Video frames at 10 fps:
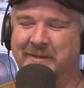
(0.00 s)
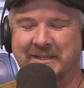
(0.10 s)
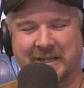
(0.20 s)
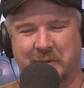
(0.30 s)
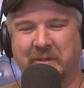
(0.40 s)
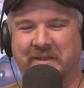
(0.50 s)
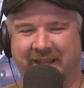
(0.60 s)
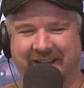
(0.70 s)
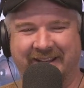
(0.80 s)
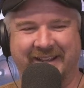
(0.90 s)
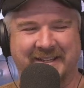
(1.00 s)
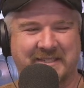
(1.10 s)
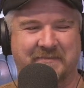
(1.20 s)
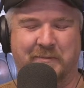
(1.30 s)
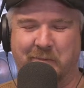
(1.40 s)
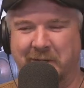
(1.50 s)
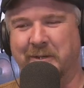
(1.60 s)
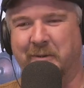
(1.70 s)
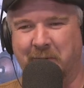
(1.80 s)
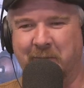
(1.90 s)
we deal with that, and it's
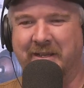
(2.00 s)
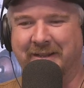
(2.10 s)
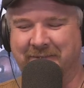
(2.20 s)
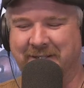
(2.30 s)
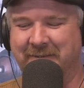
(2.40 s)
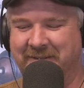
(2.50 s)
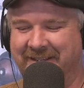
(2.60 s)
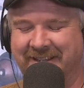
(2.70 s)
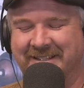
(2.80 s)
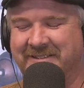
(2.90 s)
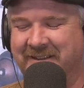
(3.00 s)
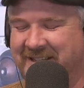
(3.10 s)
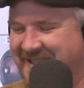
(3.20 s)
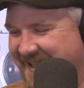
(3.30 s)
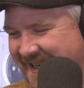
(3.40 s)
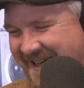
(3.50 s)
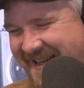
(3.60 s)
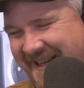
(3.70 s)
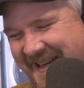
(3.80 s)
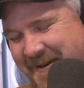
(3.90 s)
real when we have to deal with it. It's crazy.
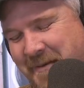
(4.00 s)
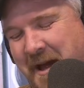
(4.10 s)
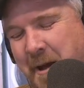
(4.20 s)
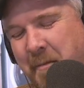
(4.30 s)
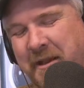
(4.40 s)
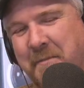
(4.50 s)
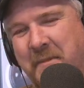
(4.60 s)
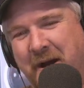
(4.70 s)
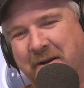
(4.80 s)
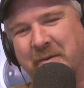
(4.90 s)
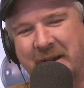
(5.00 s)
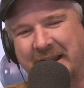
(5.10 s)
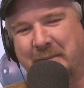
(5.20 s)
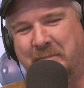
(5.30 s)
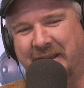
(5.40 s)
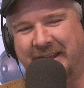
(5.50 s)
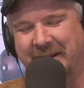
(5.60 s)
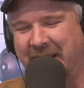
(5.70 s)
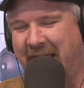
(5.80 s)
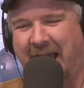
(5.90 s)
But the Macarena bit,
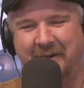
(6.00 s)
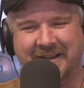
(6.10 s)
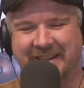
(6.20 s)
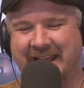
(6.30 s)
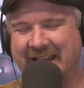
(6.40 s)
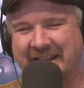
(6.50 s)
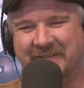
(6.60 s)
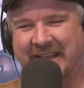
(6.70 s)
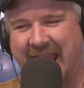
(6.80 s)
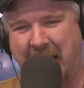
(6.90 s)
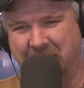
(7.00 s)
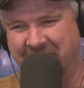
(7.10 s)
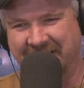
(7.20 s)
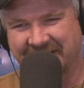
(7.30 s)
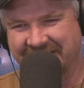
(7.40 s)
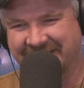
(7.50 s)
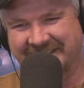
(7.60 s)
how did that even happen?